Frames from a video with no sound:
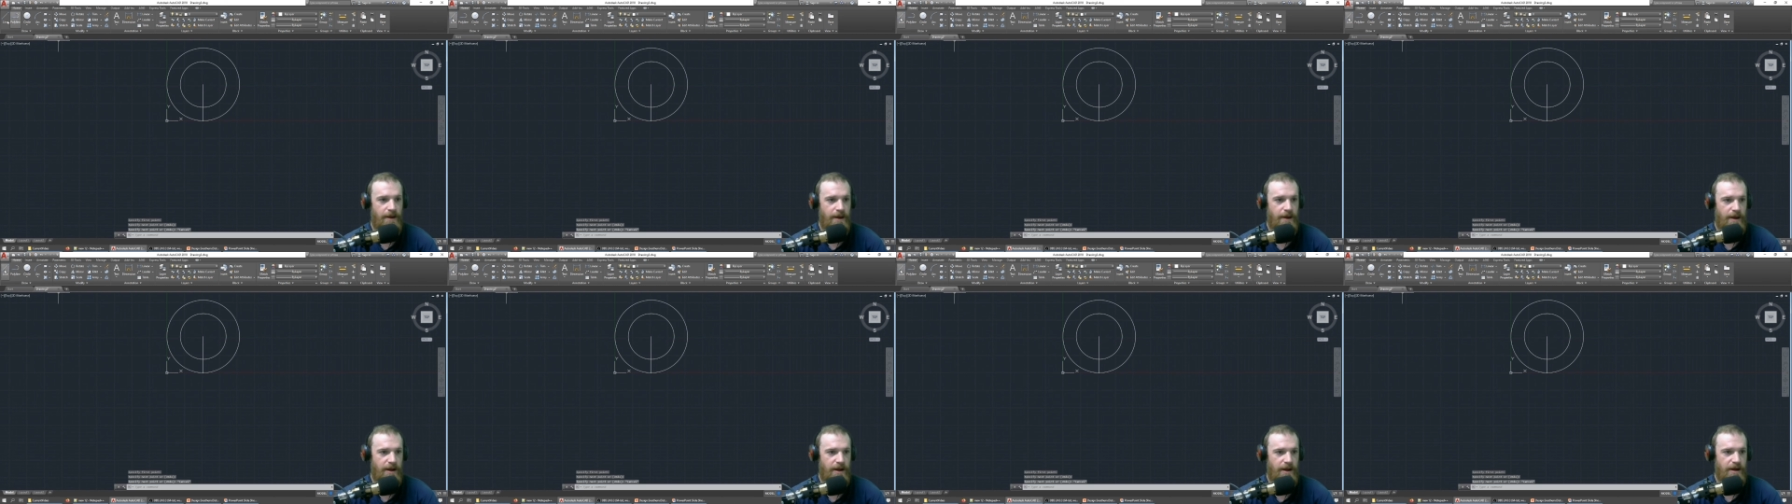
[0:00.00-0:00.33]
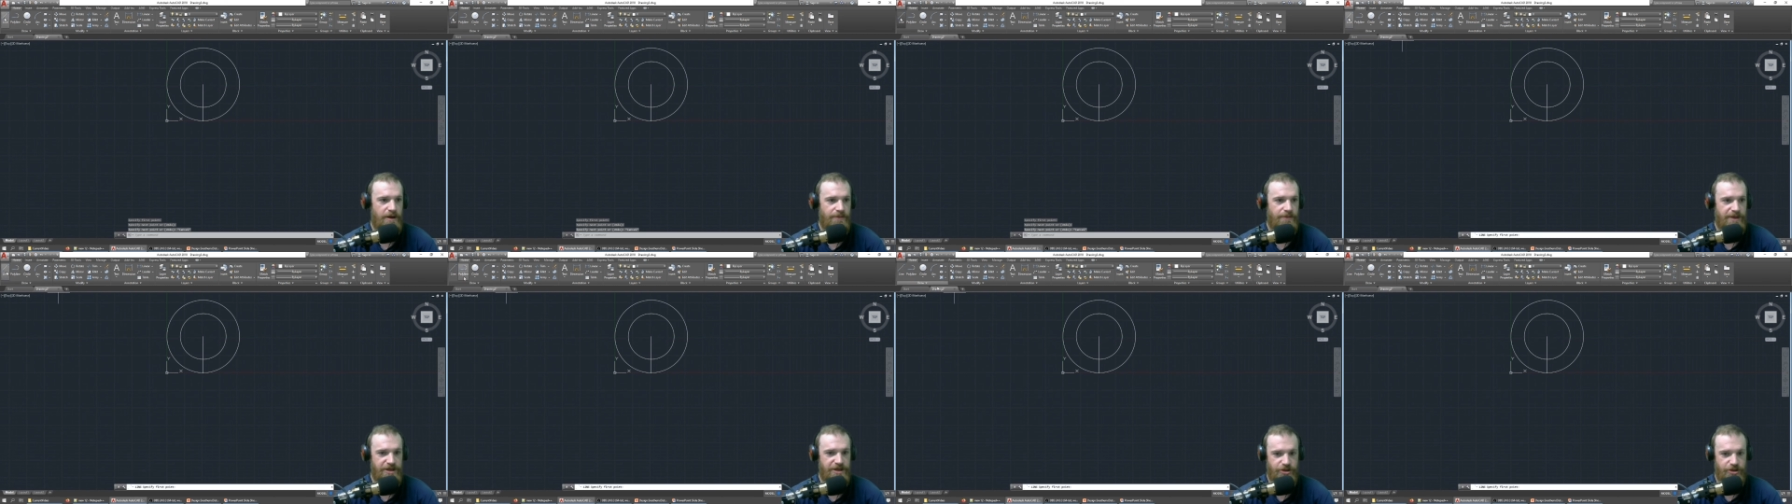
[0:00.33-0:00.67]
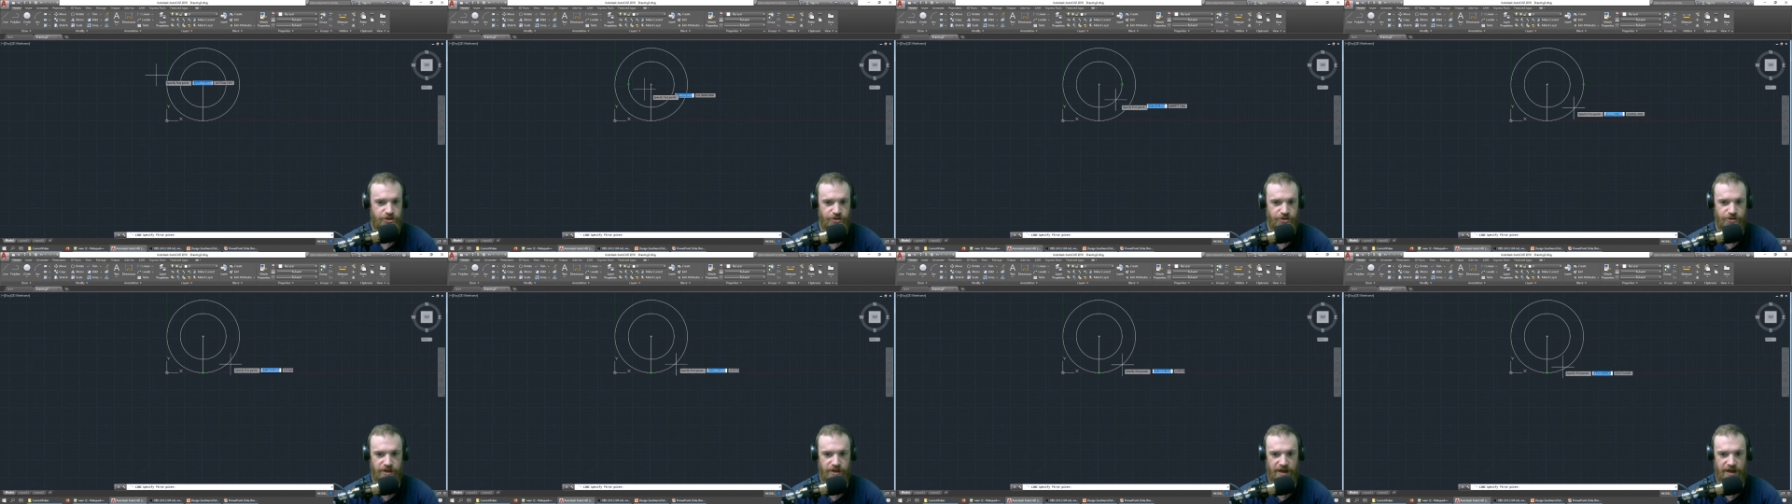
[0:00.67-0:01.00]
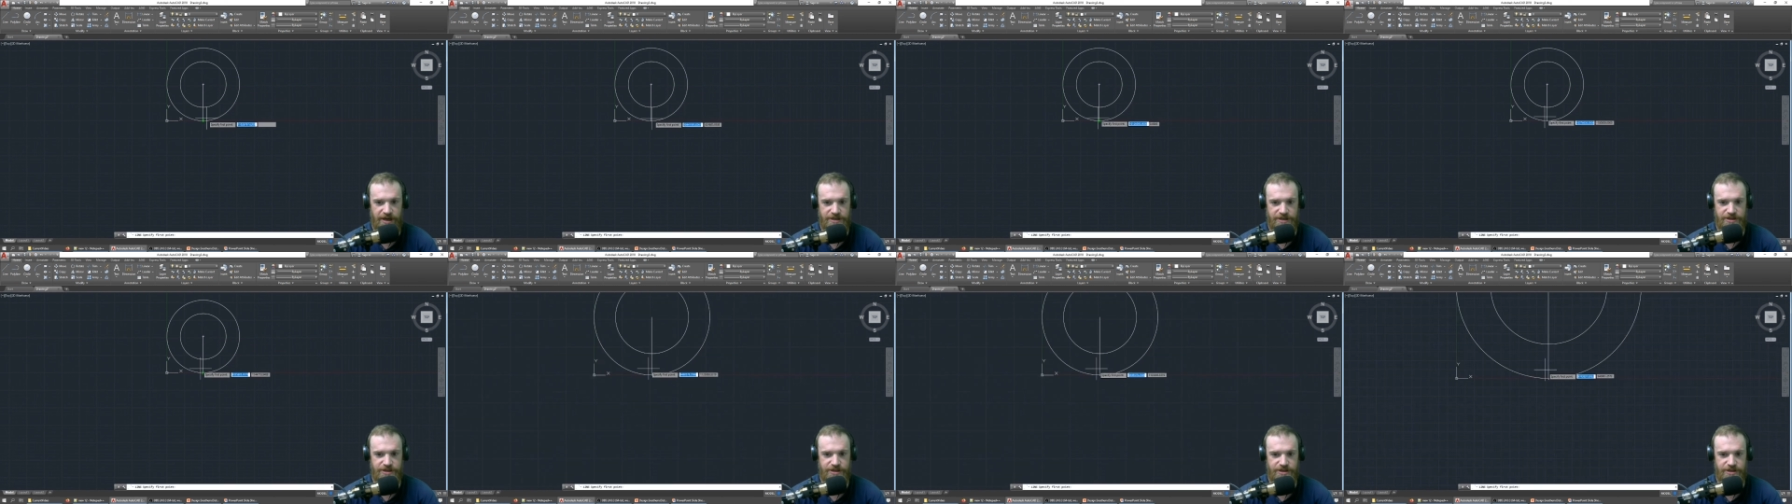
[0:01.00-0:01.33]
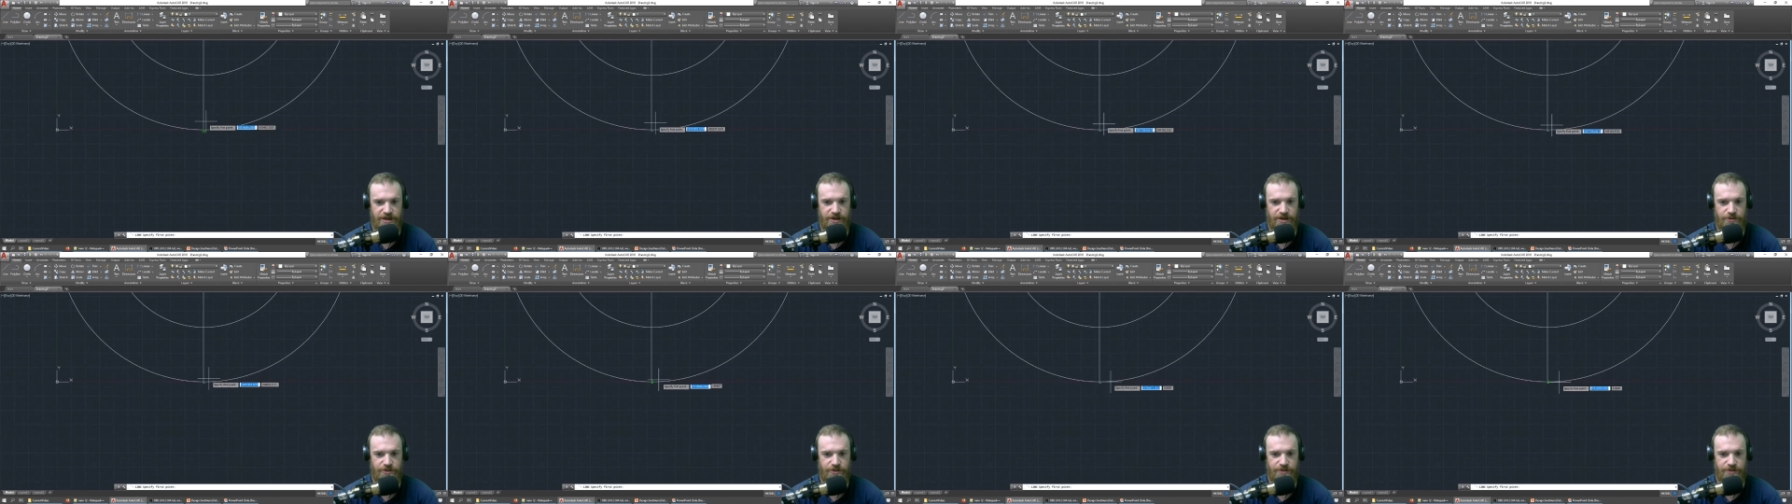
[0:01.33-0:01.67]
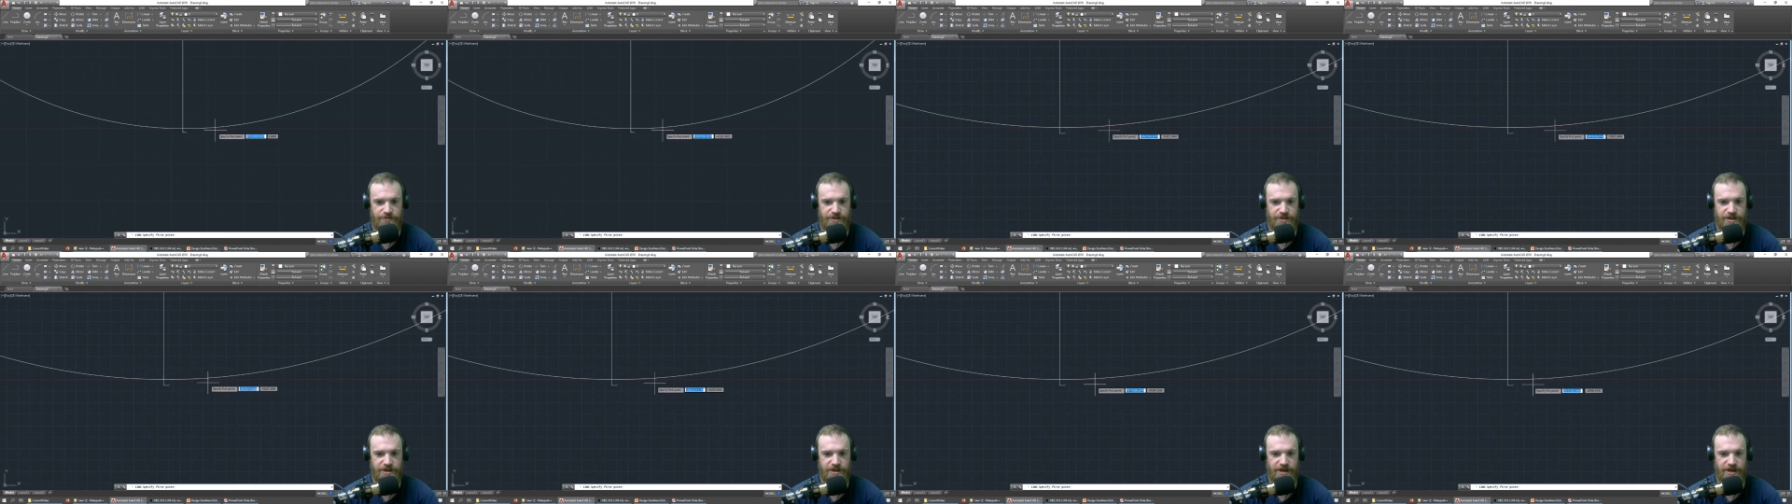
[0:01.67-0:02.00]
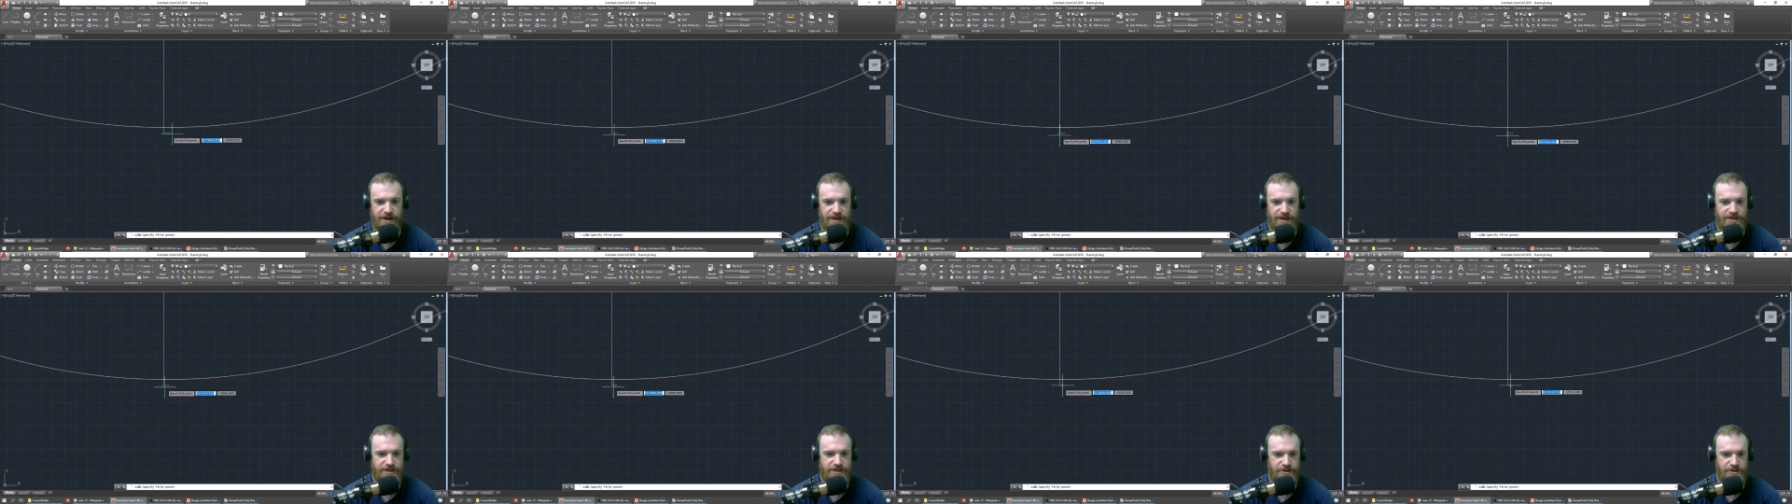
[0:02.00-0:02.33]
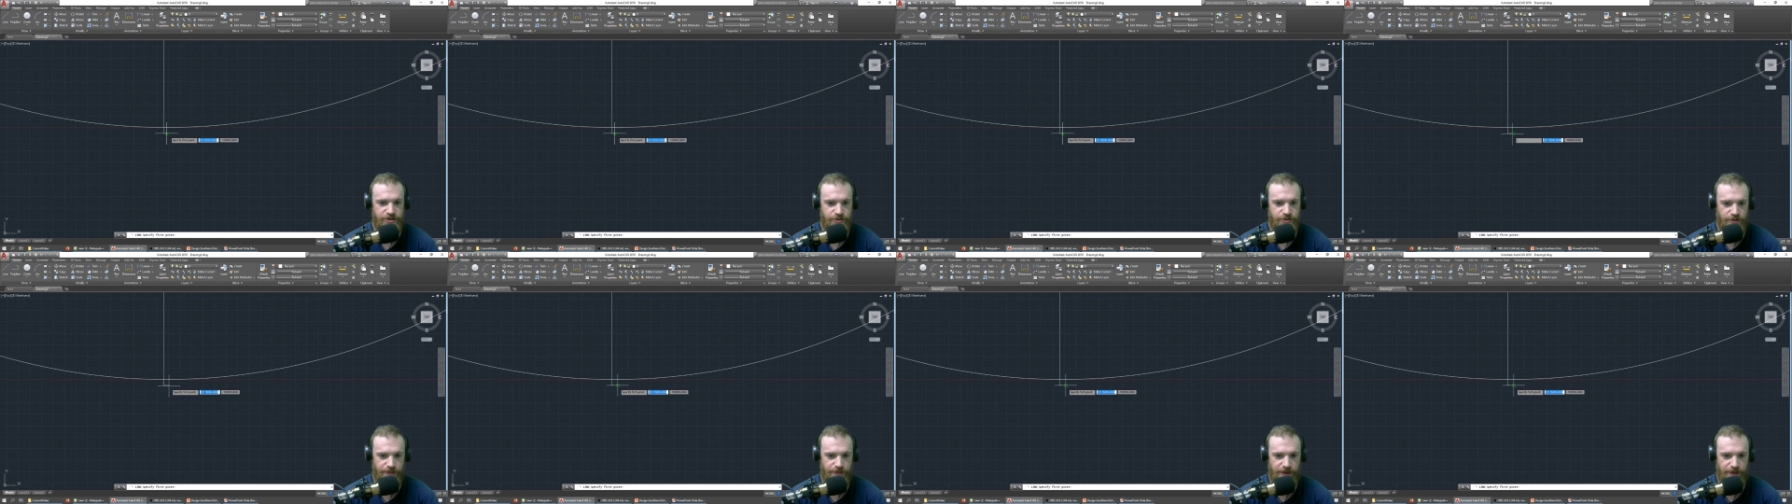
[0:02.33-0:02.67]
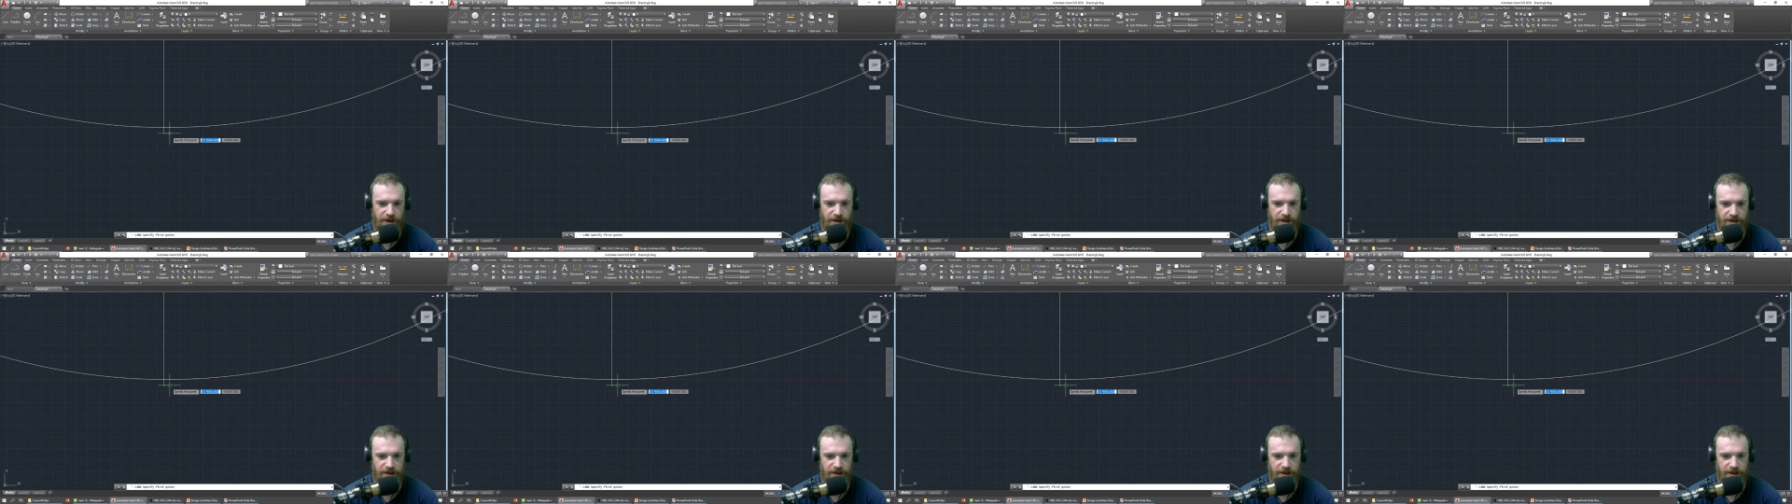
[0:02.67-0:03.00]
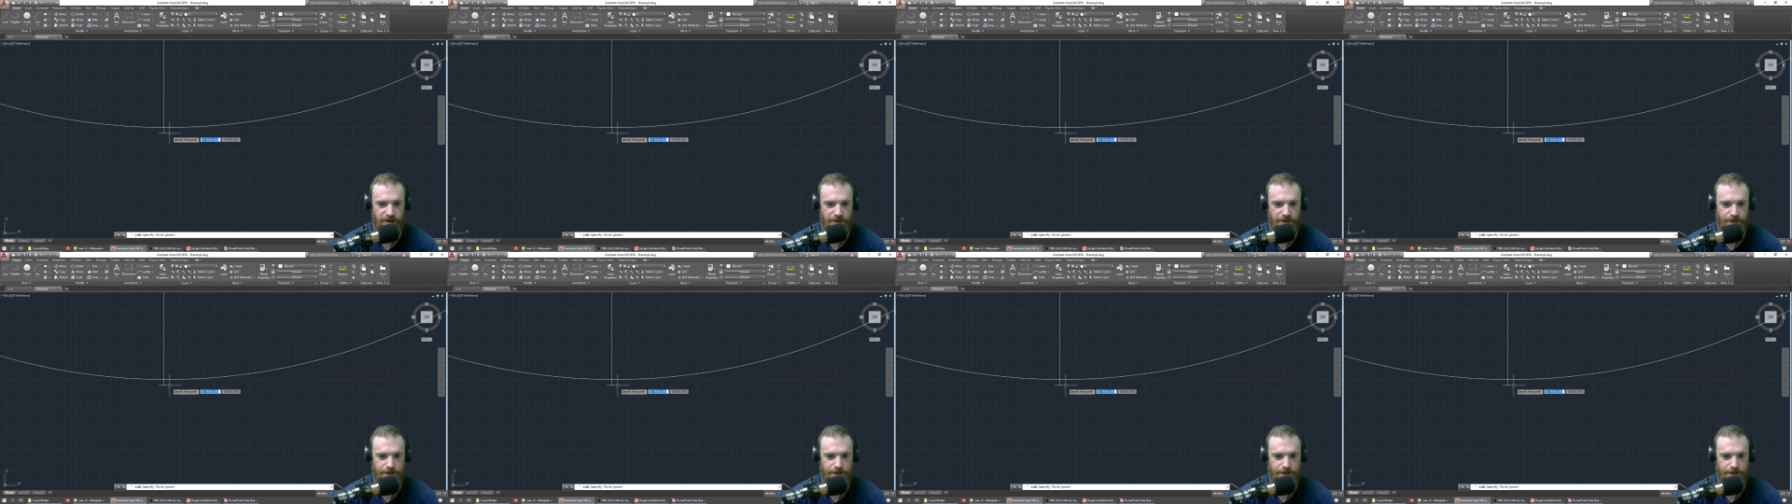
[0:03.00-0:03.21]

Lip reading: I'm going to make two lines because I don't want them to connect it into a polygon.